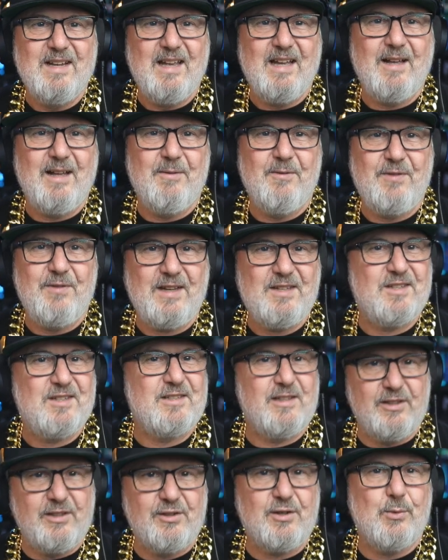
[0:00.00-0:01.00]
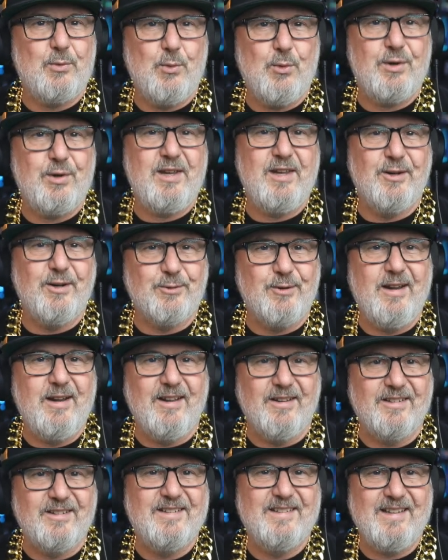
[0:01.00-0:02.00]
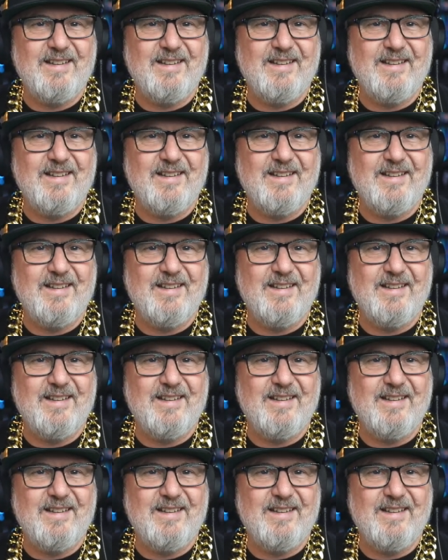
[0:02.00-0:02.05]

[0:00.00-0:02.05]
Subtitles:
In fact, there's a lot of walking around.